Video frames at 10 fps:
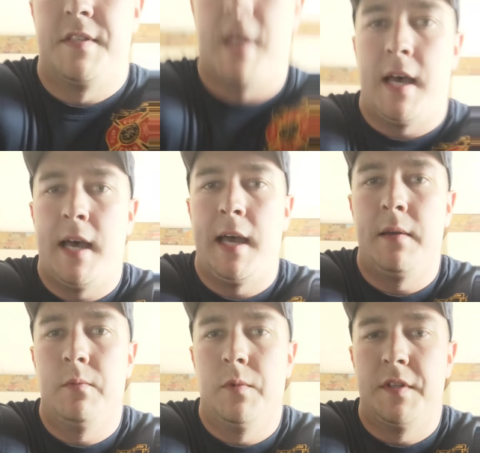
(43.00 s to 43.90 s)
is
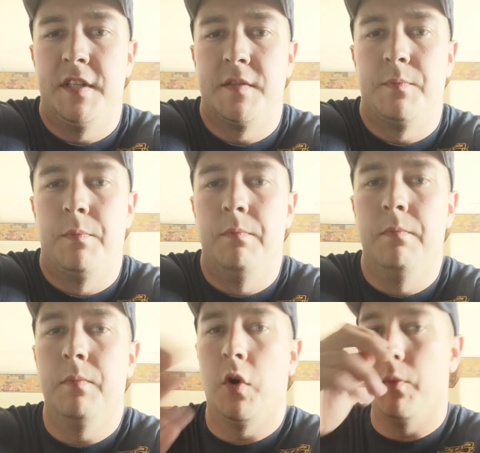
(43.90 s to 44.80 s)
high with this
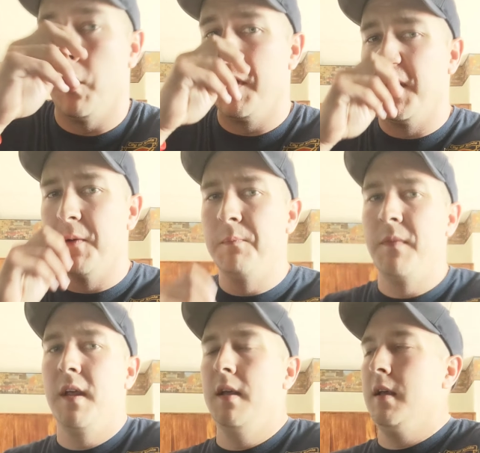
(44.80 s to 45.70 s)
pole barn here.
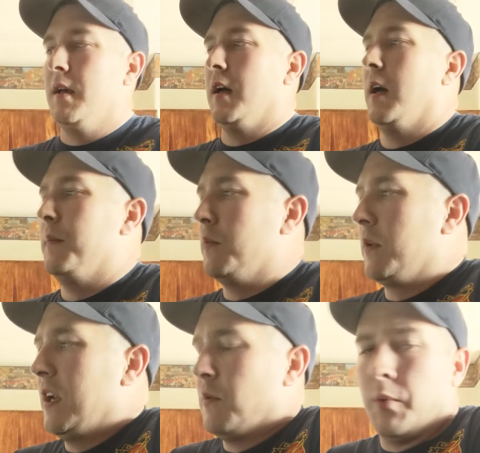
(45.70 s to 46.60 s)
We're
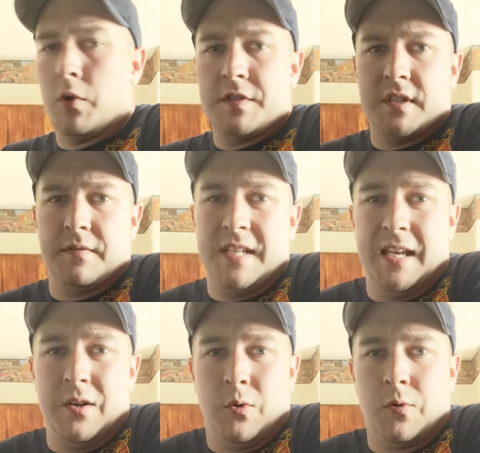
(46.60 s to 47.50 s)
getting reports of
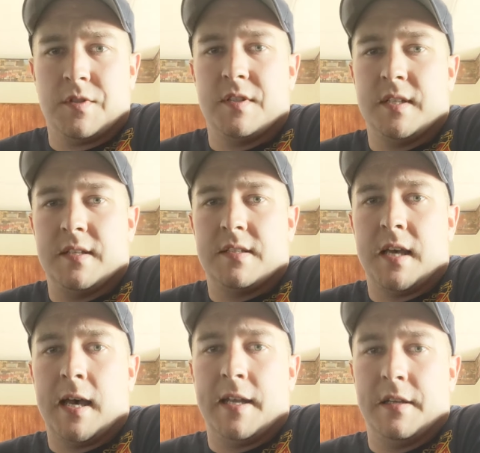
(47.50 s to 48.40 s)
10 horses
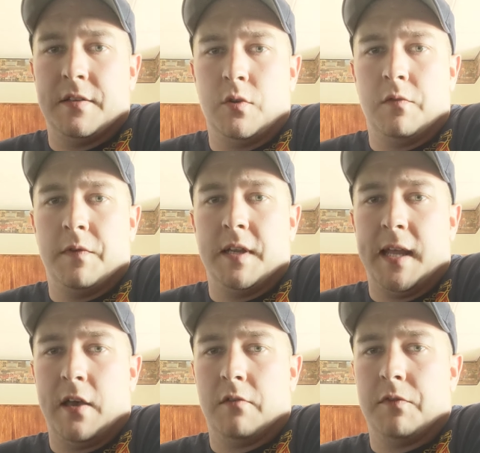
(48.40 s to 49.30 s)
inside and a
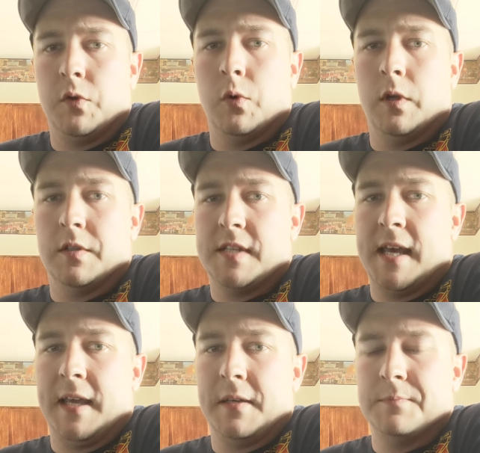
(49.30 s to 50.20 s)
250-gallon fuel oil
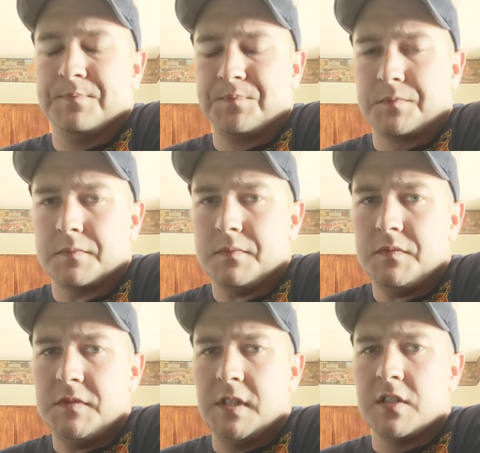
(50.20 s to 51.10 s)
tank.
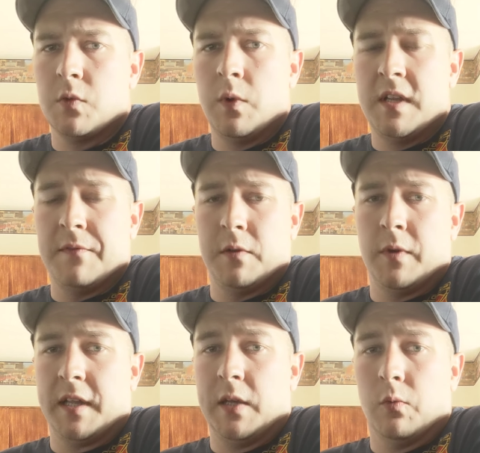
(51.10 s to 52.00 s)
So we definitely
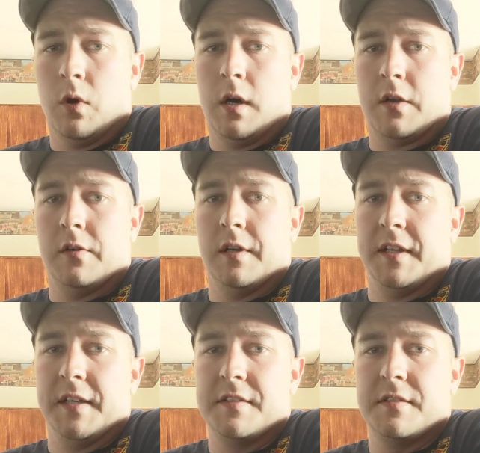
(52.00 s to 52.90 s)
want to get water on
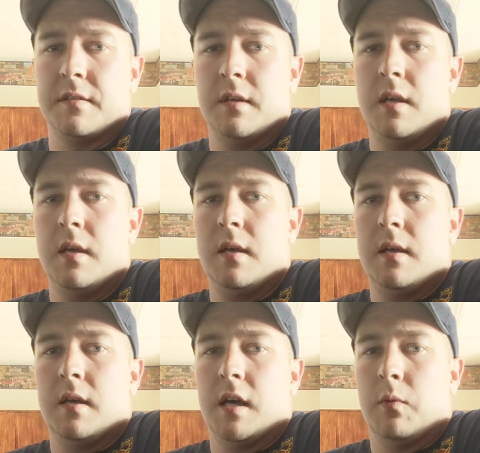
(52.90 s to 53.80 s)
this.
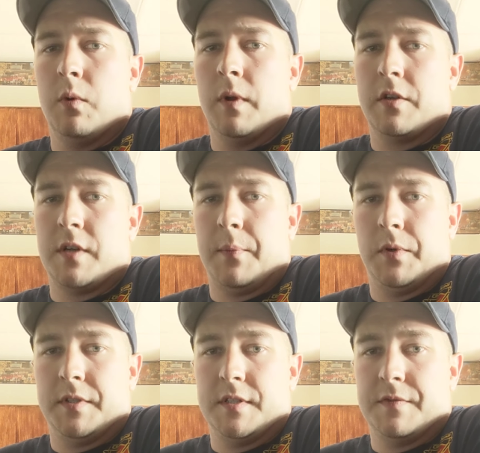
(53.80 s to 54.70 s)
We want to try and
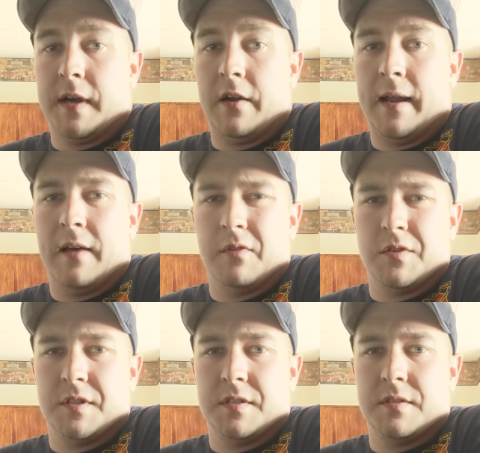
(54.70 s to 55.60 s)
put this fire out
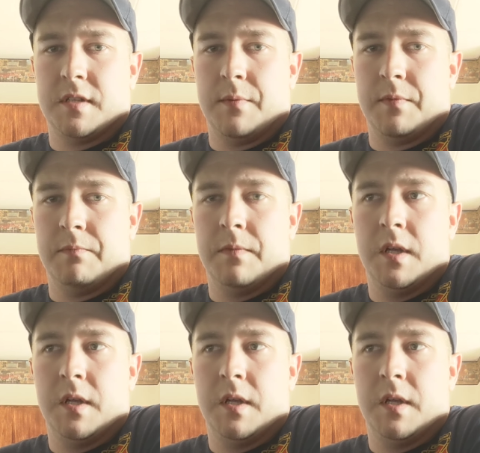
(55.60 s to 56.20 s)
versus some